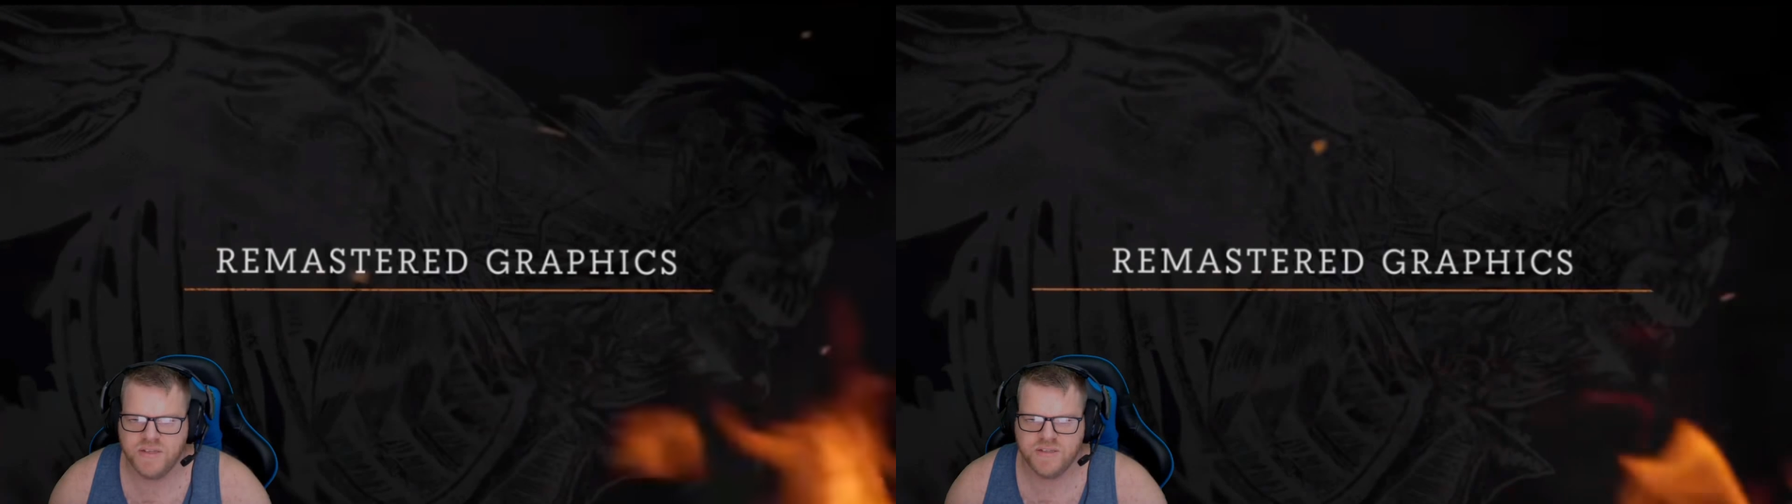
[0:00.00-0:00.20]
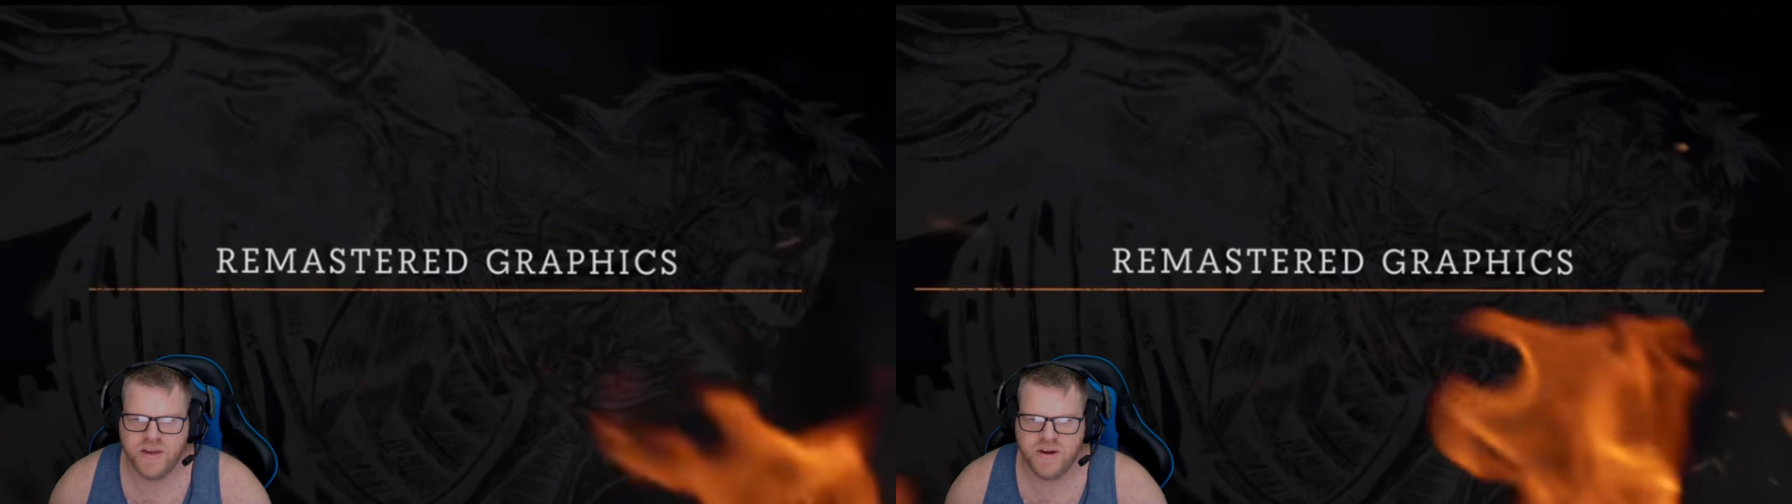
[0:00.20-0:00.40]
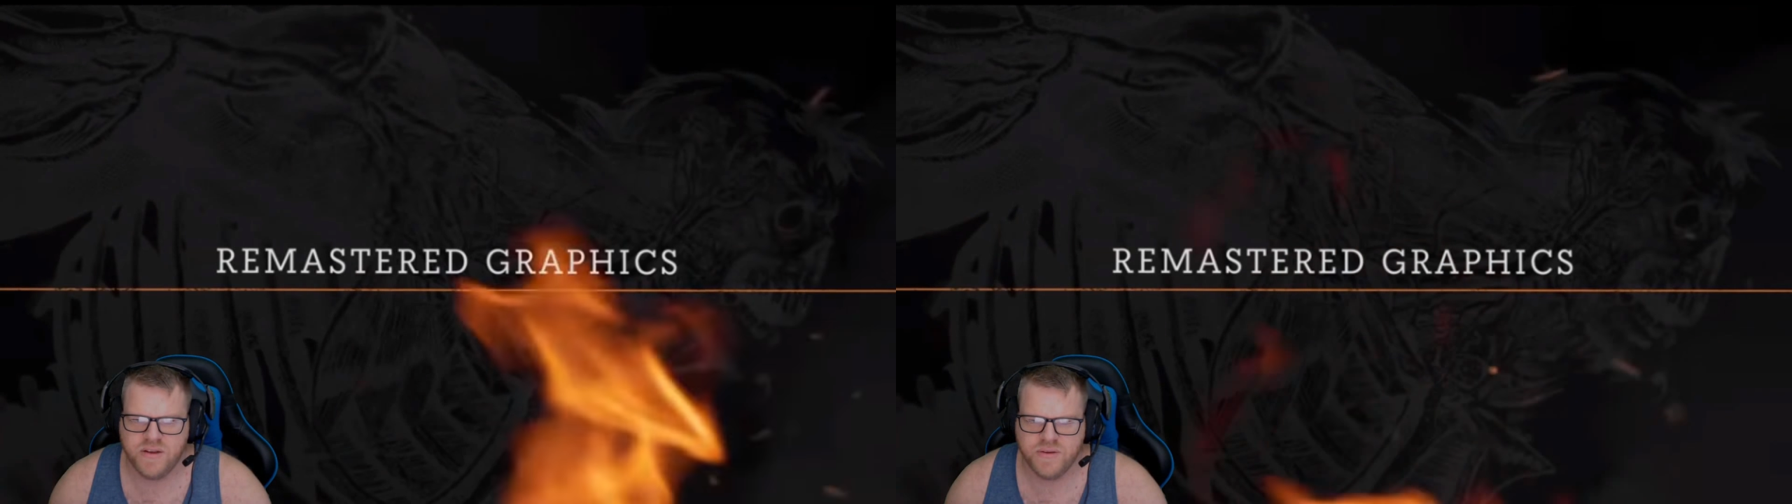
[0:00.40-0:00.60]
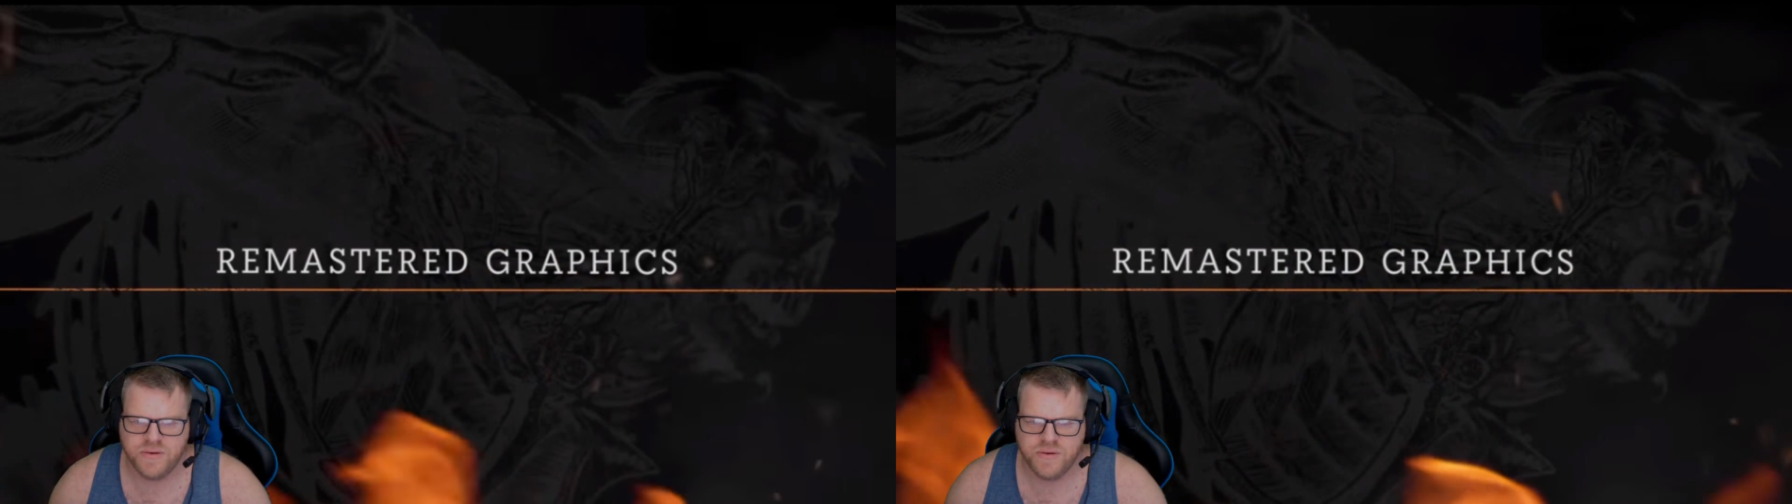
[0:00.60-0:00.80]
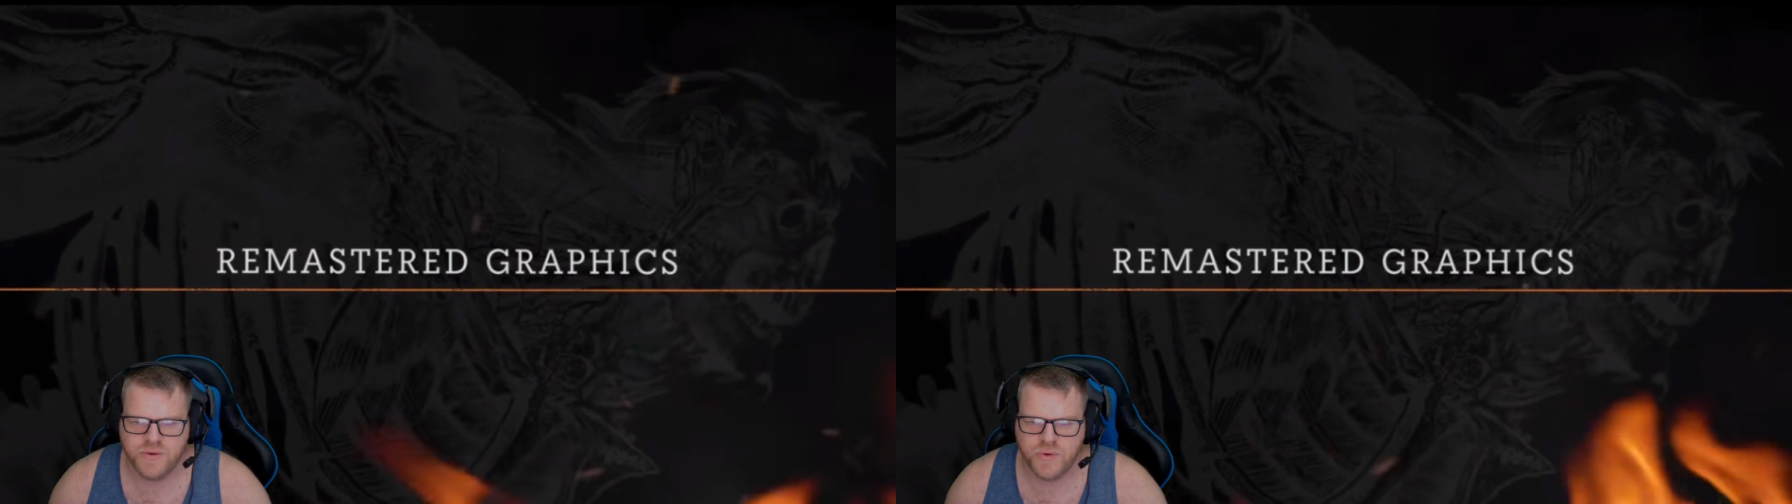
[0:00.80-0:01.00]
State of Decay
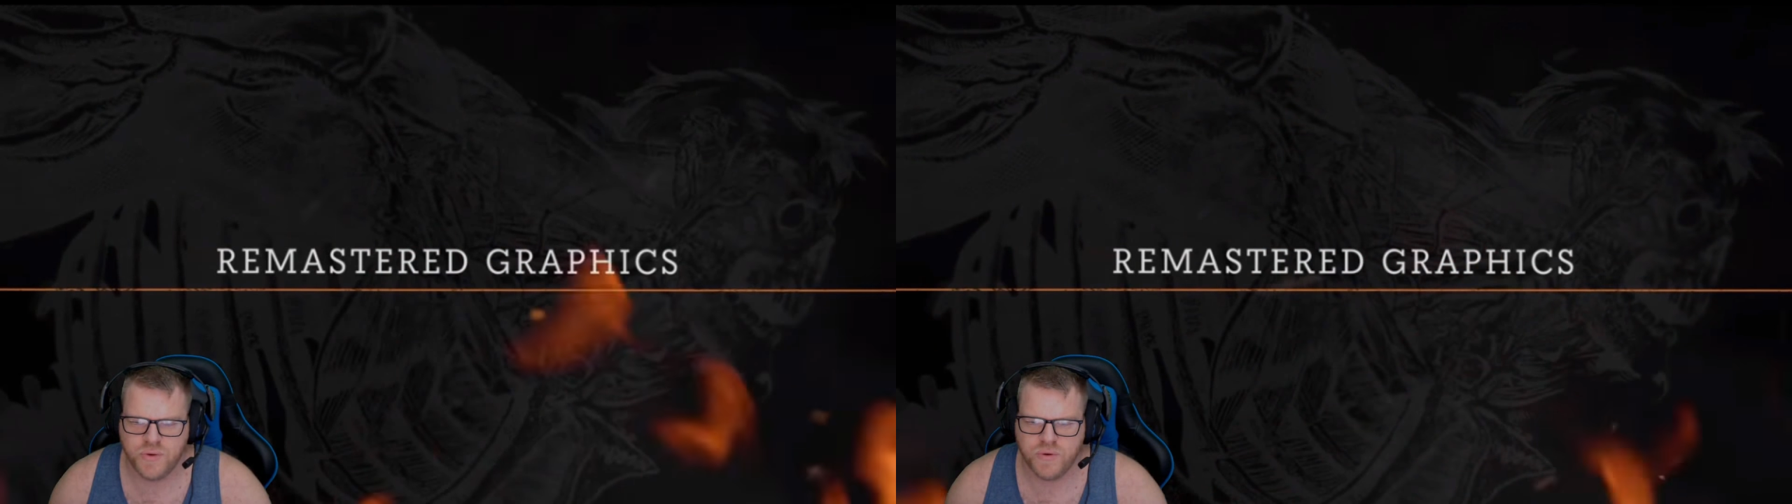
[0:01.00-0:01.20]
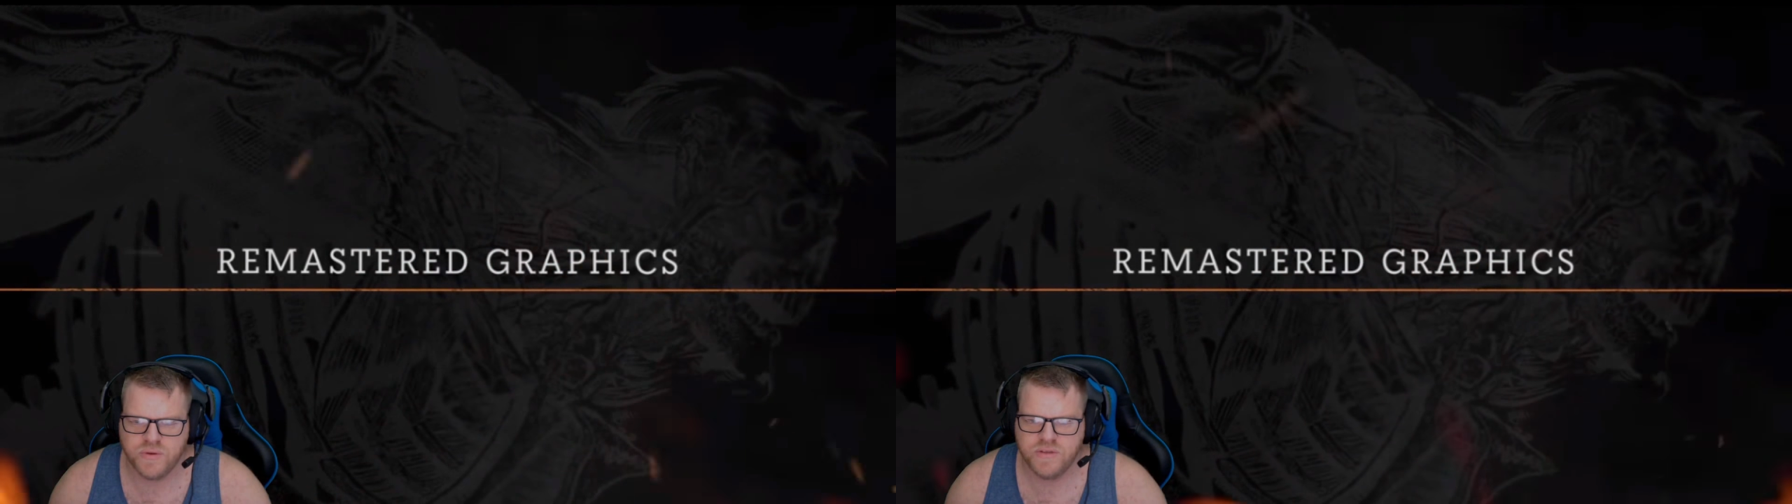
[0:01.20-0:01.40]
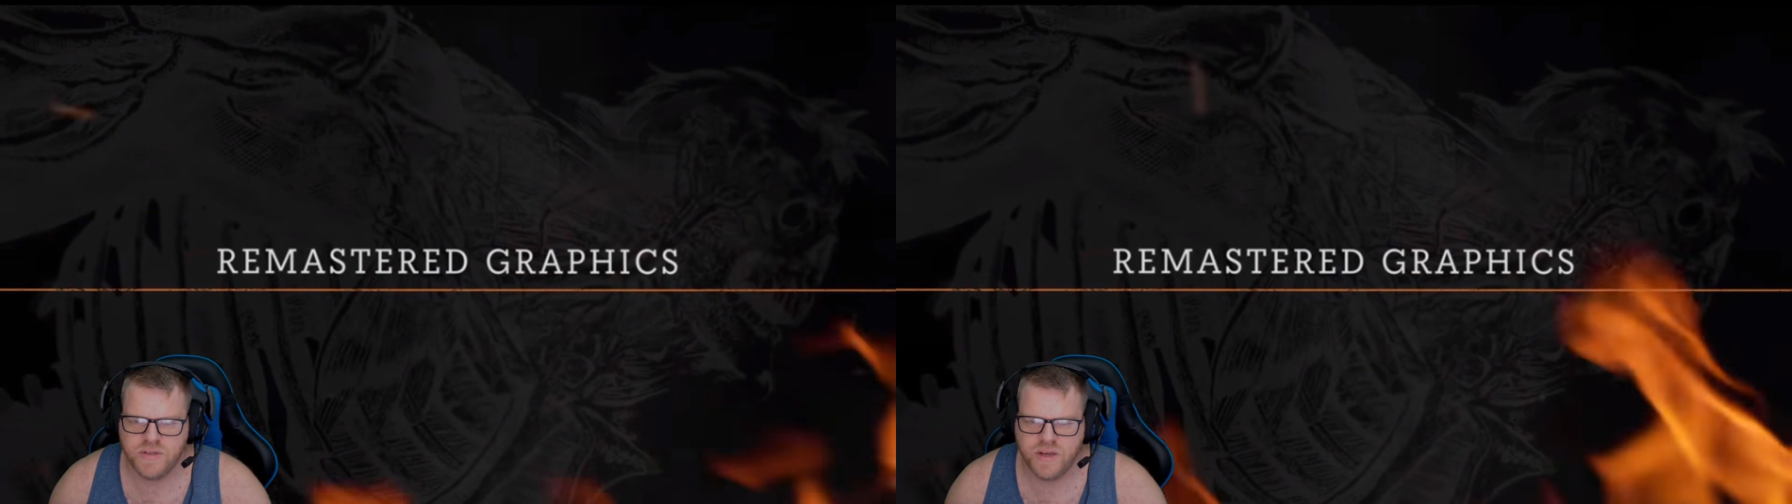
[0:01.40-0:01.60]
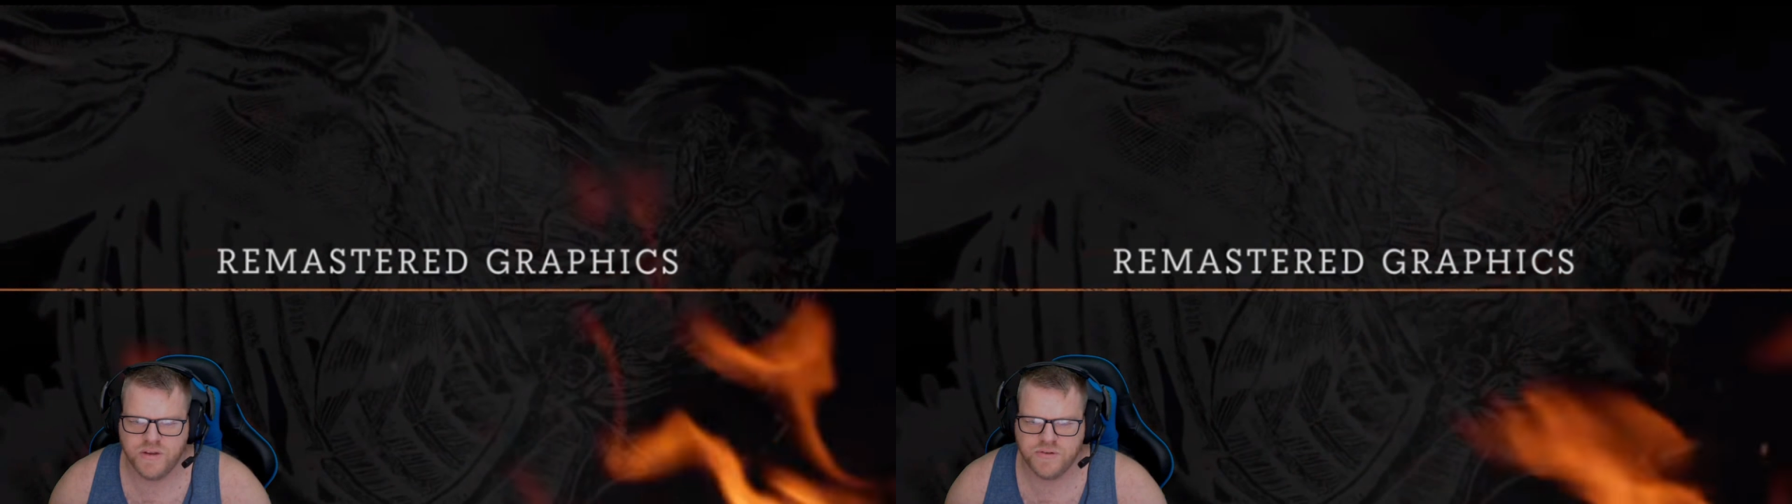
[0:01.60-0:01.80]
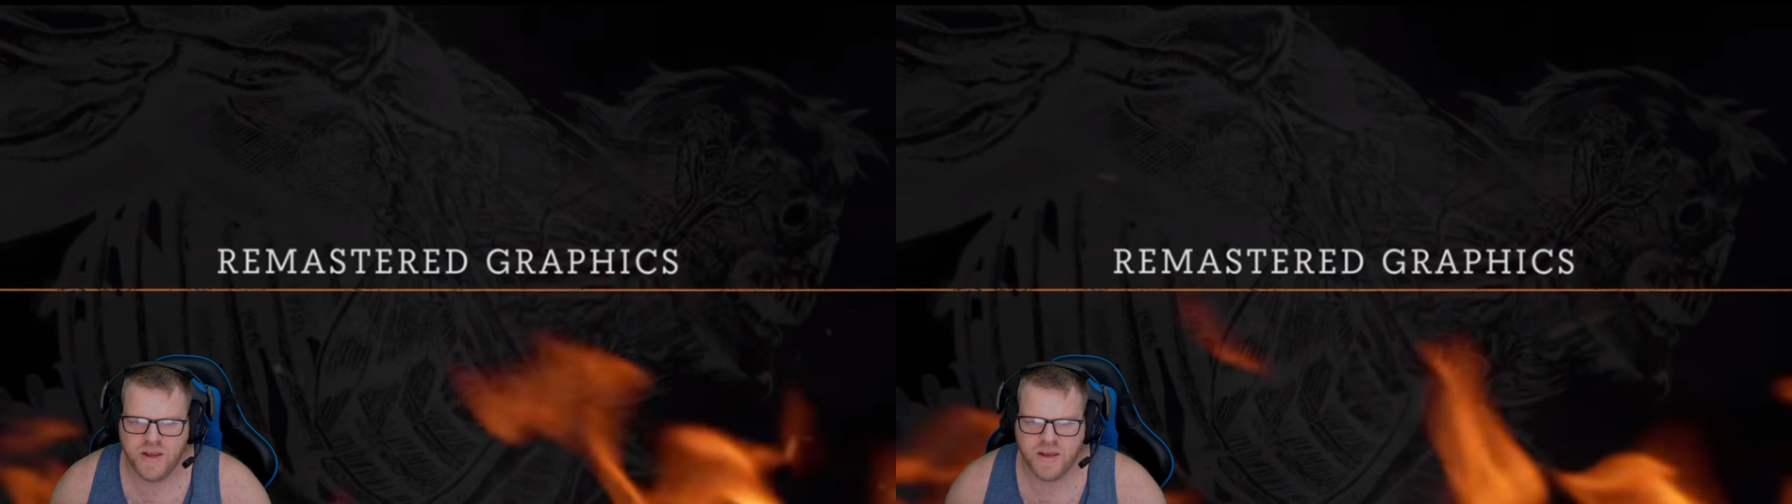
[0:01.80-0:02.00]
2
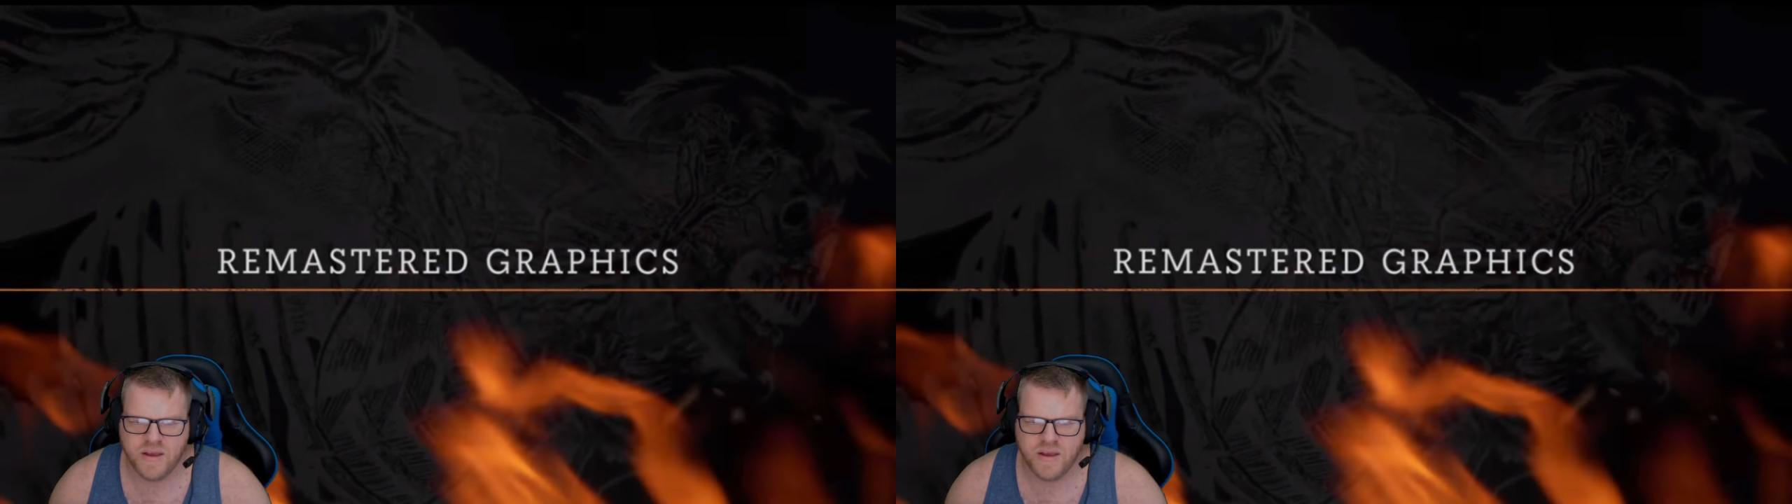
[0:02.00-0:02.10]
soundtrack.